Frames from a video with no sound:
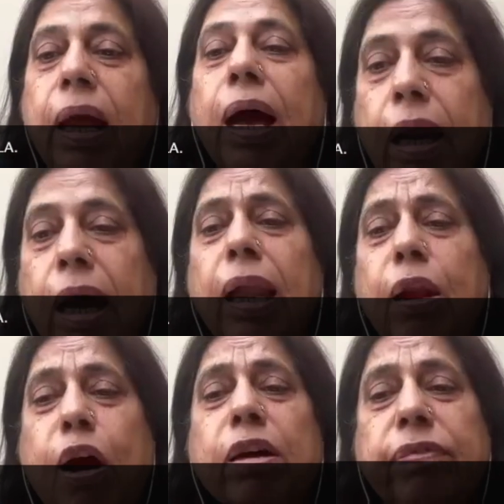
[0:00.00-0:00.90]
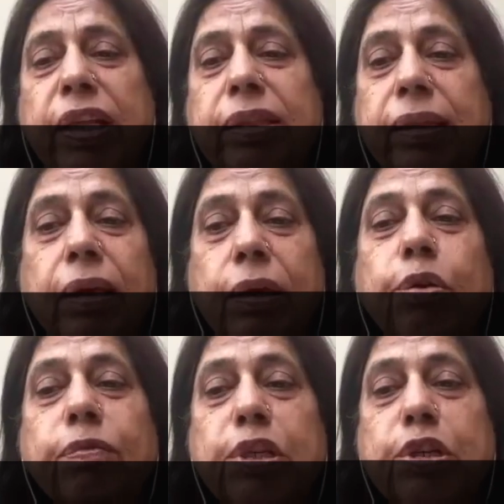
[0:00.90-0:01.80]
Al along with
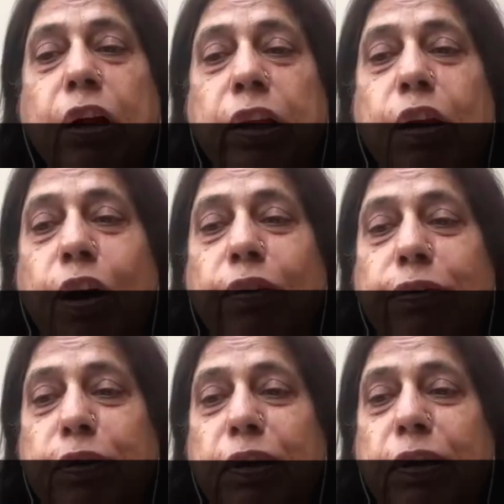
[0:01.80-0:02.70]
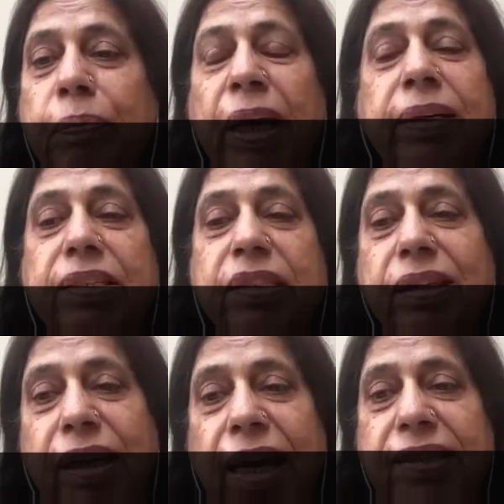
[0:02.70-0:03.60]
you were talking of uh,
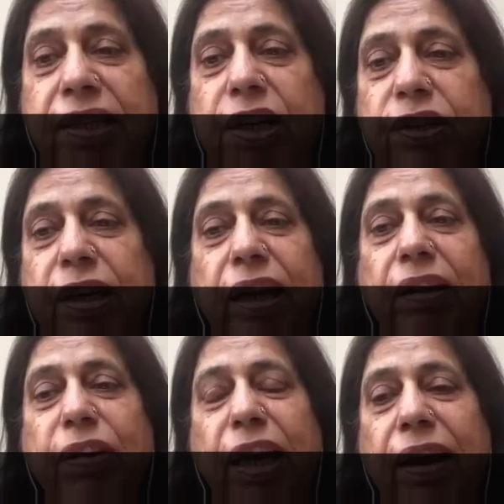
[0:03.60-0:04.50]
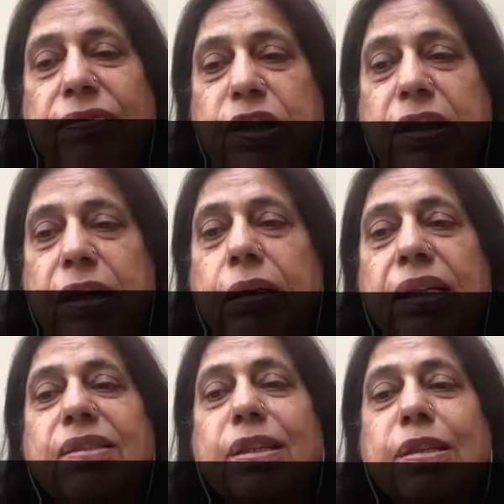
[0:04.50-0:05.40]
digitalization and we have
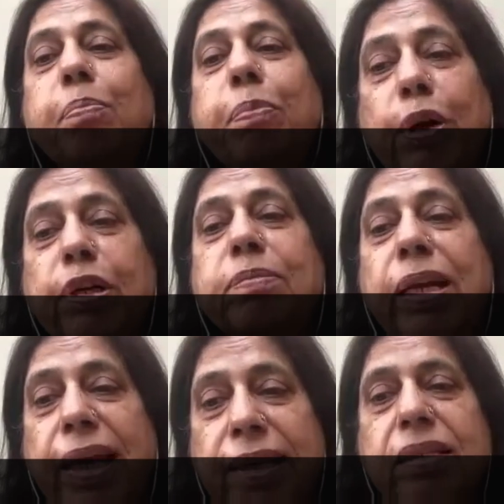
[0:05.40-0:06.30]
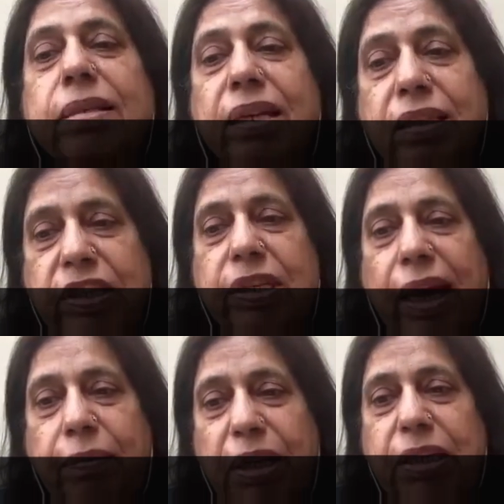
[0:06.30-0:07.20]
digital portable x-rays which
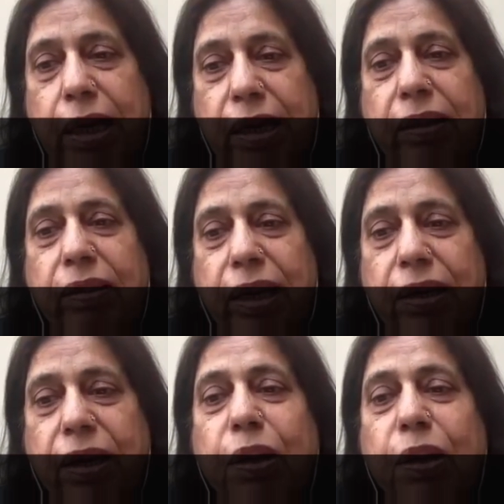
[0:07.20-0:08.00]
can be taken there.